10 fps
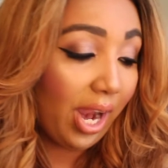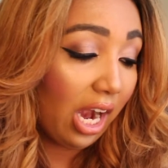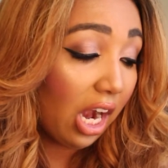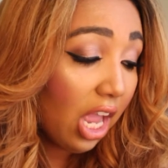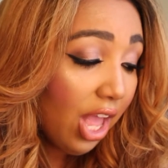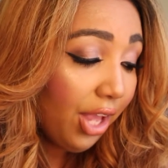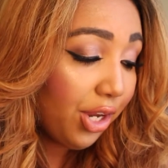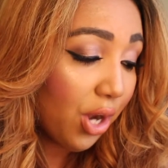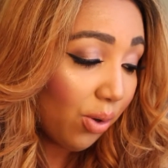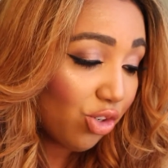where
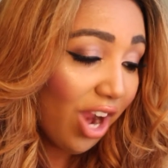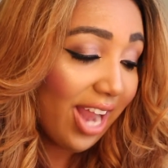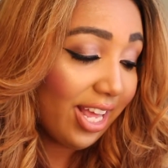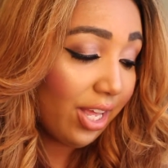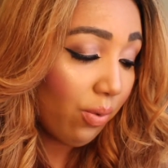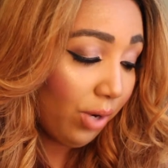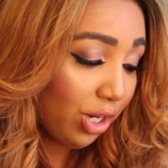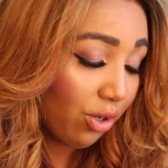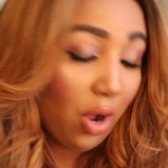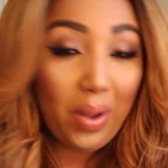
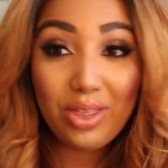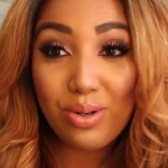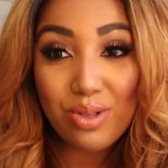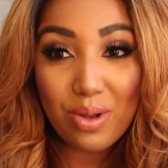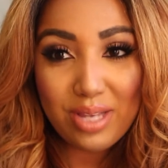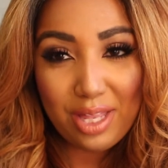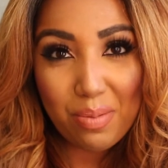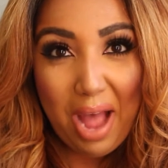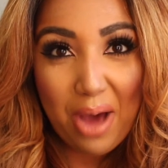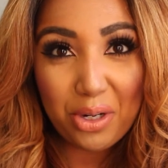when you're going through those
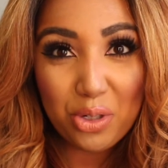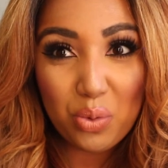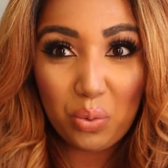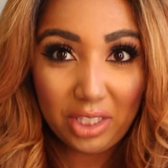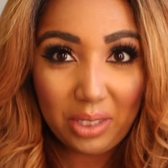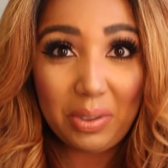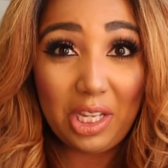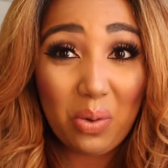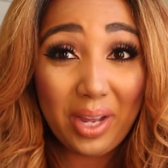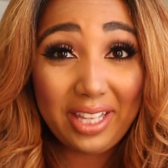other powders
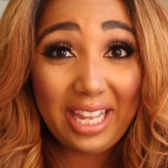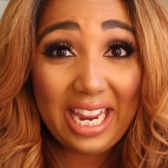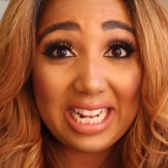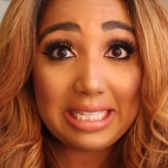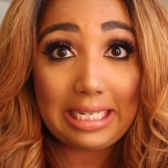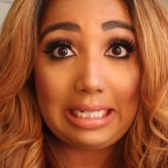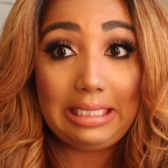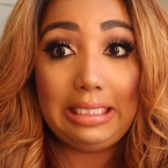really quickly, it's like,